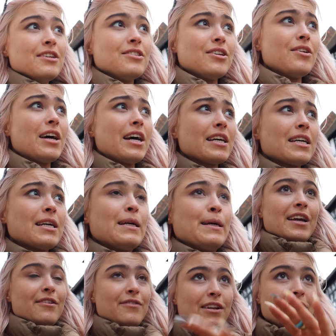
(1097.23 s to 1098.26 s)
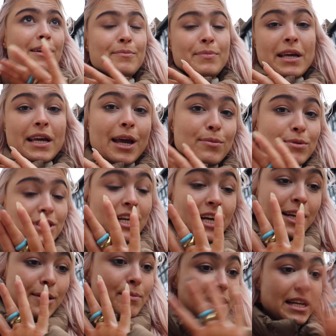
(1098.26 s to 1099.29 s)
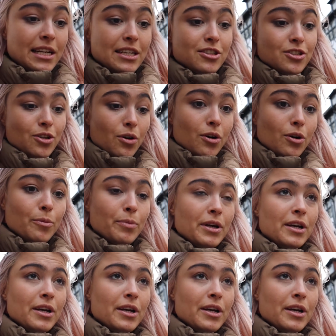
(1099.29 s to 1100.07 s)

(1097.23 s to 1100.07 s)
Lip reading: So like I feel like being able to like completely stop,